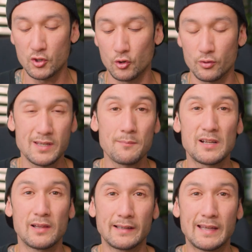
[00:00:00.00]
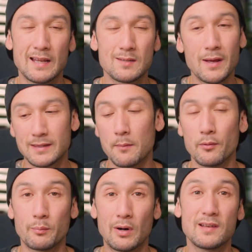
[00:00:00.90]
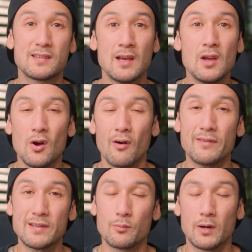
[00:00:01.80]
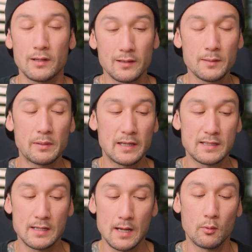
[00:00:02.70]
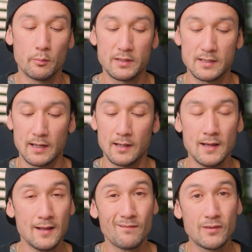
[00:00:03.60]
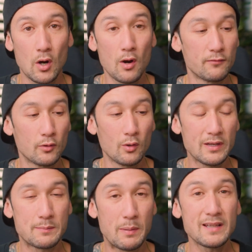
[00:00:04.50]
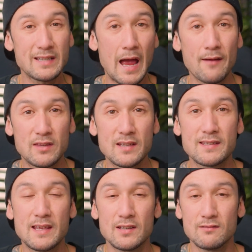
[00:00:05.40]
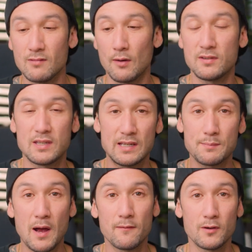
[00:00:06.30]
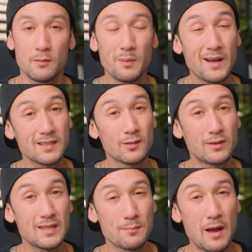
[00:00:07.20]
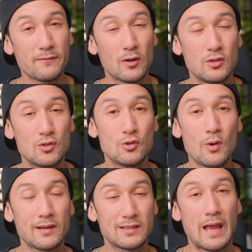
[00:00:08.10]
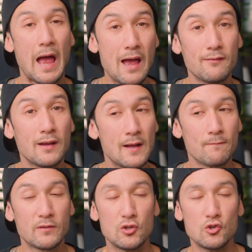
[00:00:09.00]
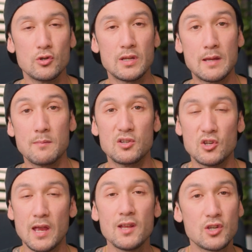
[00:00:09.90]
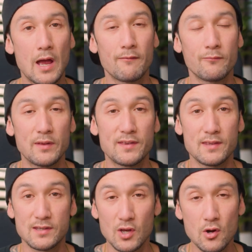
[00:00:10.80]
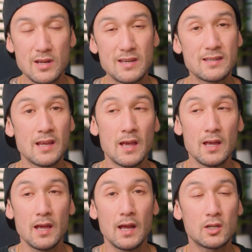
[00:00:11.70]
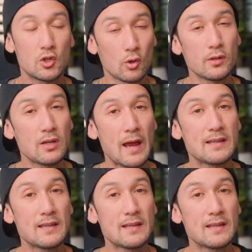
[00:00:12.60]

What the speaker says: sure, something like that. It's about double the price of this one, a little bit less than double, but you know, overall, it's better to have this than obviously a smartphone. But with the smartphone, you do actually have the new Image Edge app with the Sonys, and controlling your